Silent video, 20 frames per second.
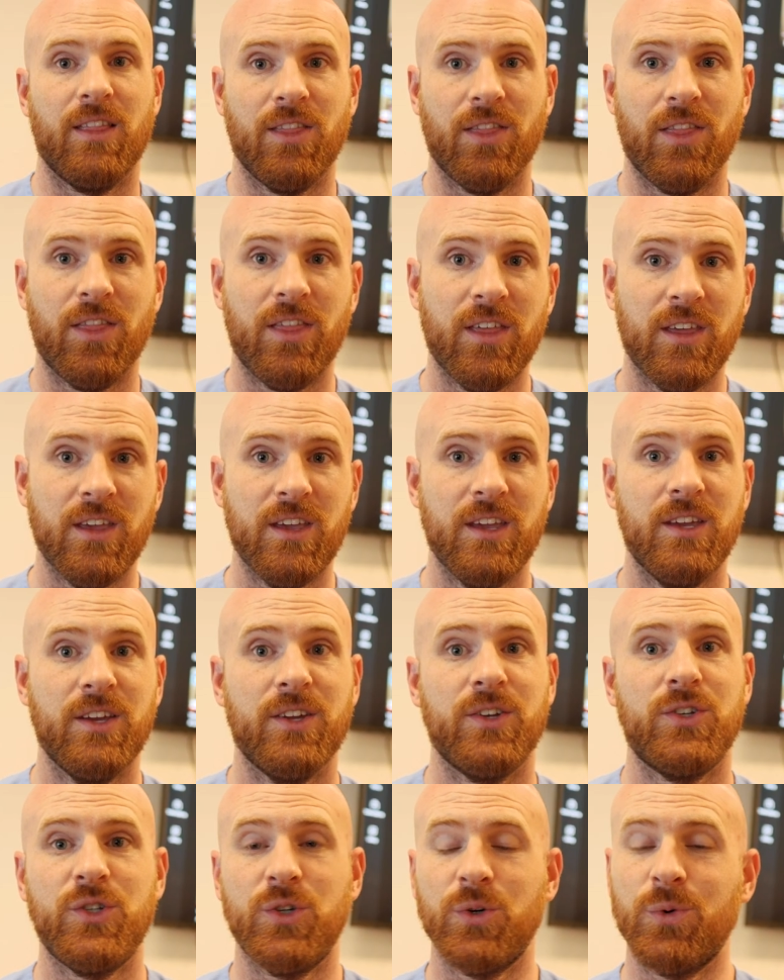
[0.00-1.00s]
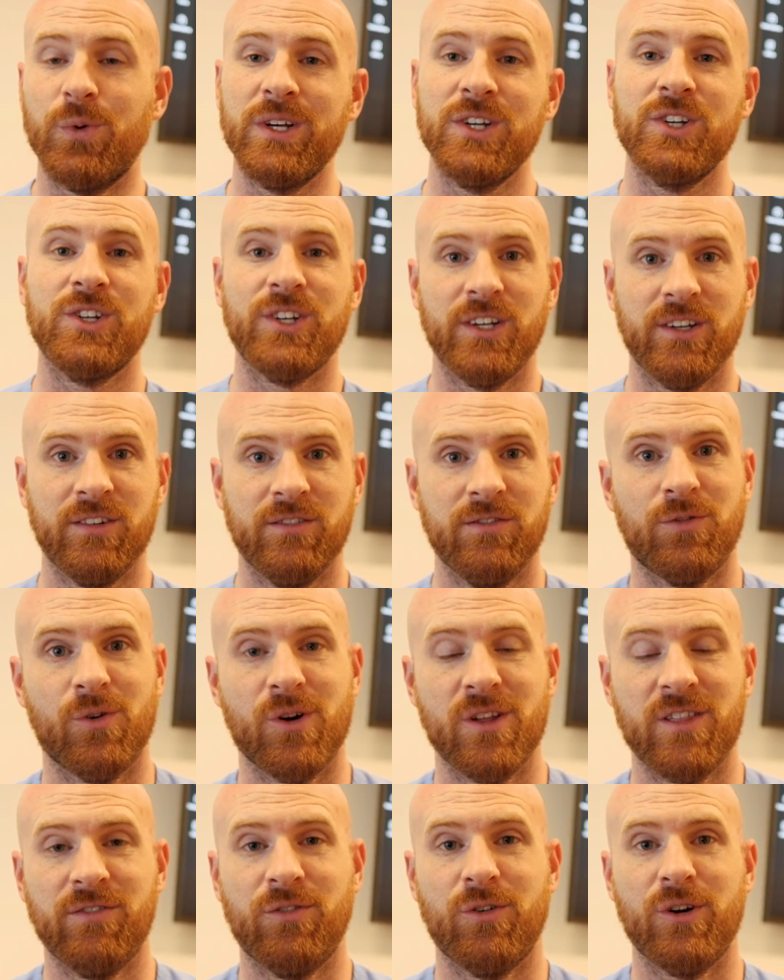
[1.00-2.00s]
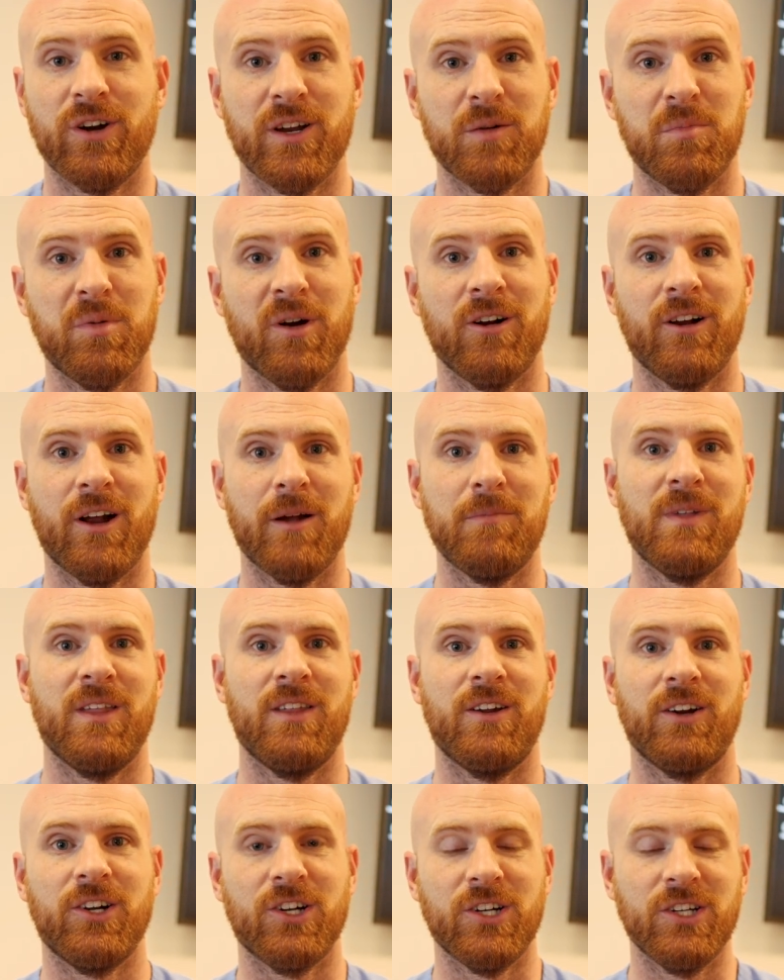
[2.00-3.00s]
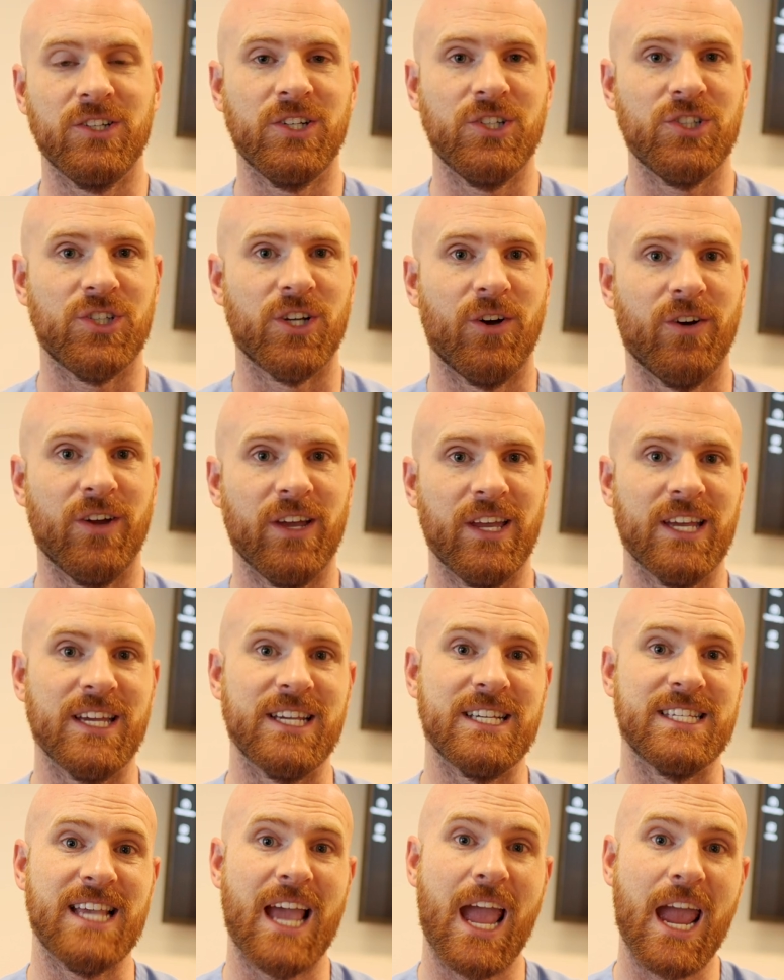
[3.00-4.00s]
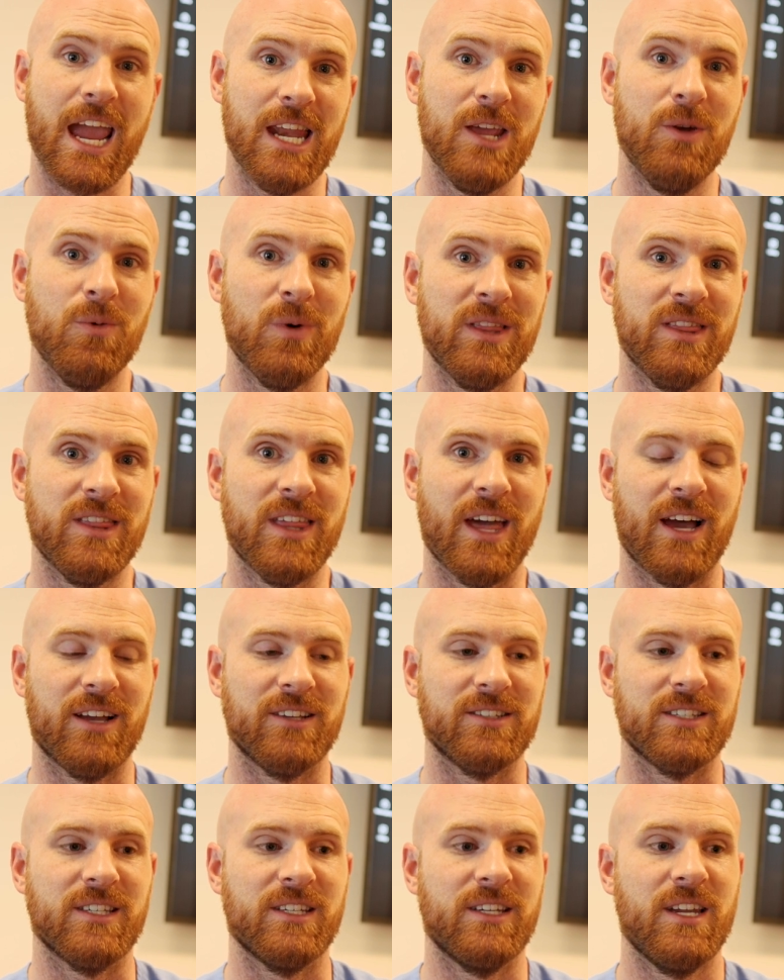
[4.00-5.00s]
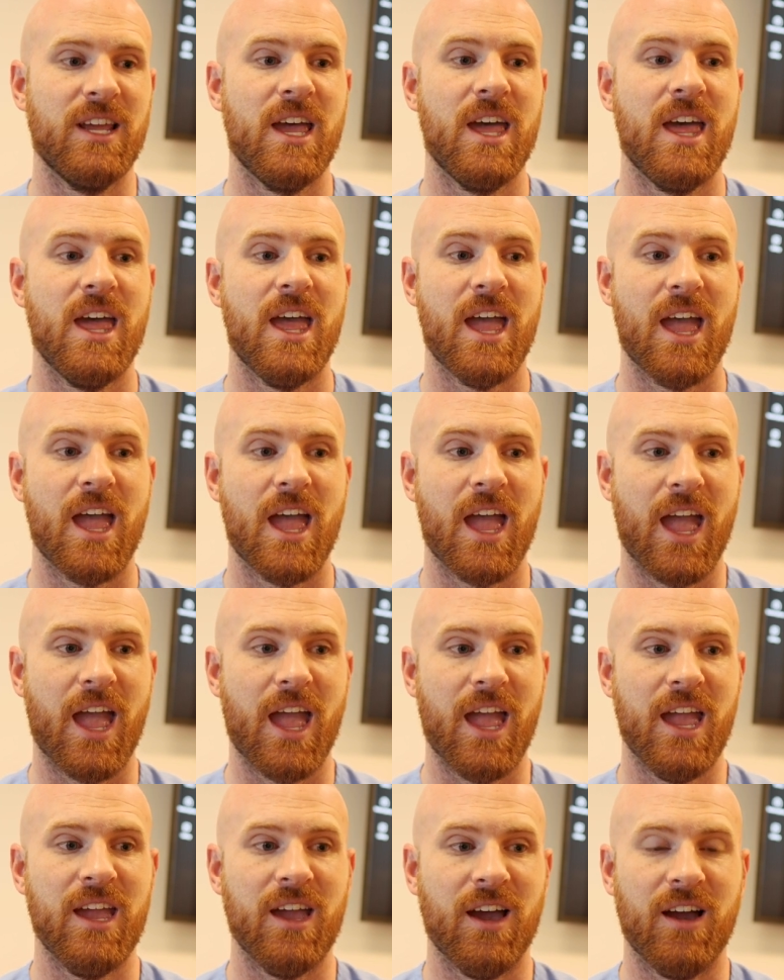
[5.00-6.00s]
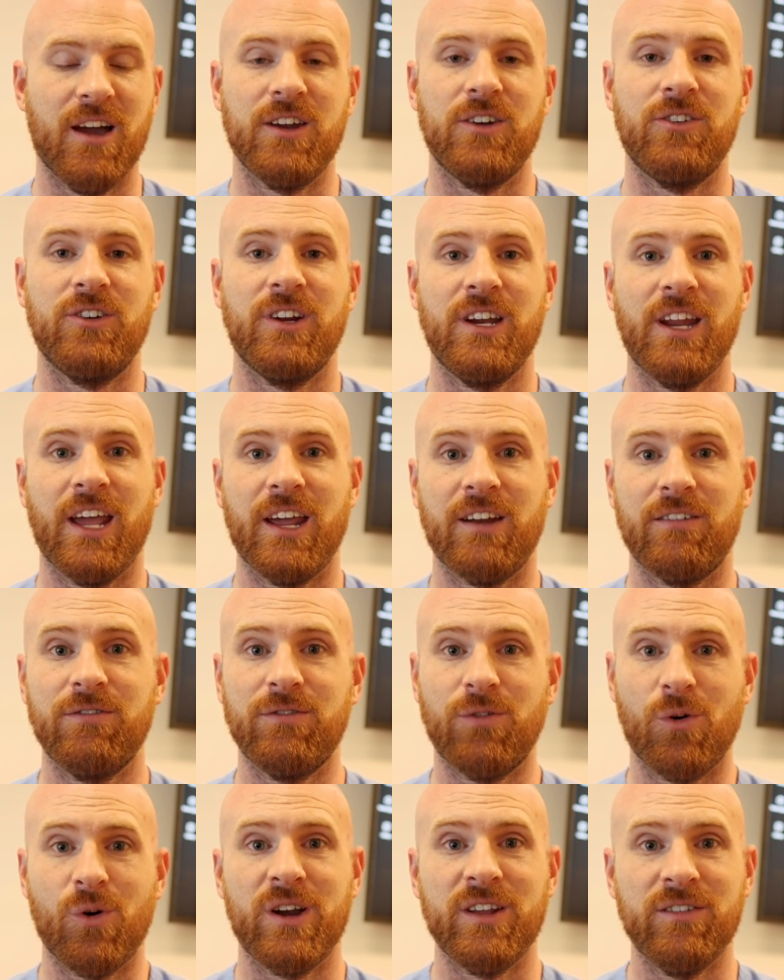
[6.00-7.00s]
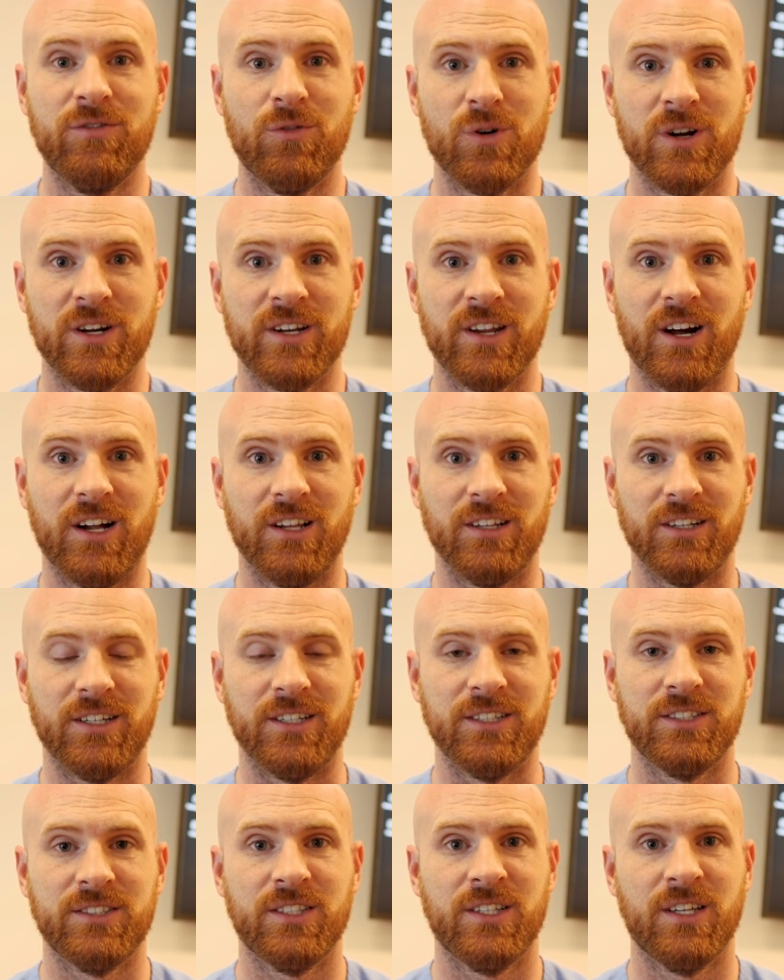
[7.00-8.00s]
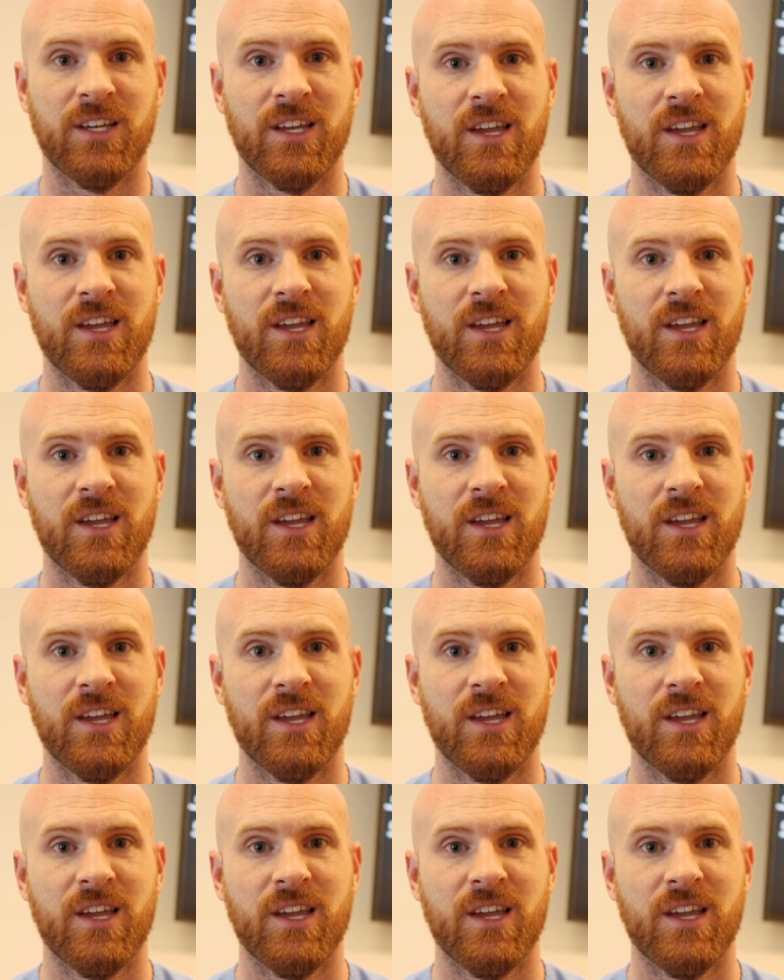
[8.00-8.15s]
The tuition for the 4-year program that they're currently showing is $81,844.